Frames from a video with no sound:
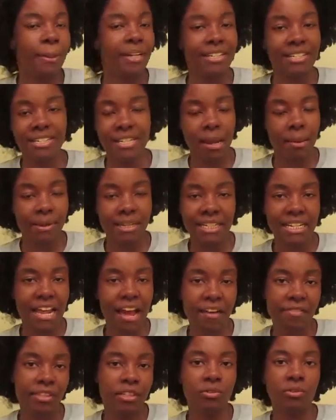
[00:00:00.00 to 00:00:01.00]
But this time I
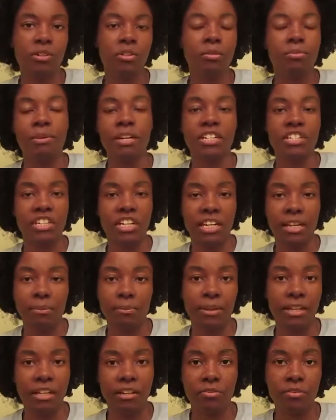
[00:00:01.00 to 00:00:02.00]
didn't have any rosemary, so I
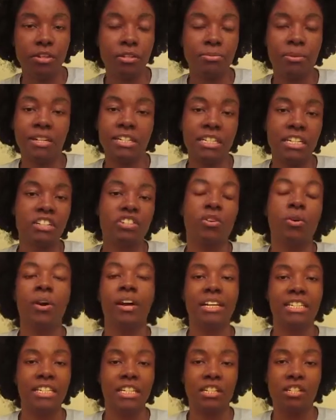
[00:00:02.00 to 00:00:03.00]
didn't put any rosemary essential
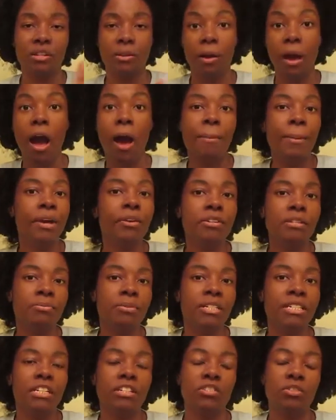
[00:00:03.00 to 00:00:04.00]
oil because I used all my
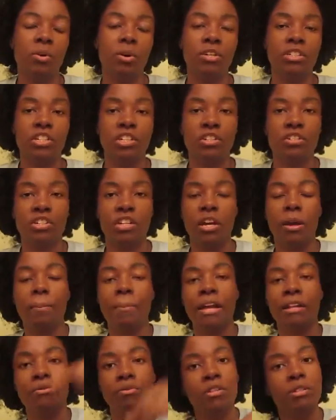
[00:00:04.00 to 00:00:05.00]
rosemary essential oil. So I usually
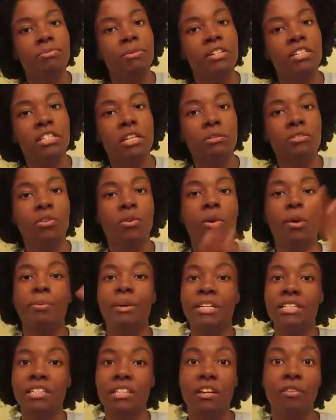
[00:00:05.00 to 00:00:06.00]
combine rosemary essential oil
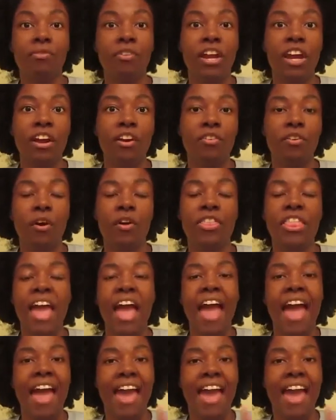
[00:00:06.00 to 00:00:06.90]
because it's good for hair growth.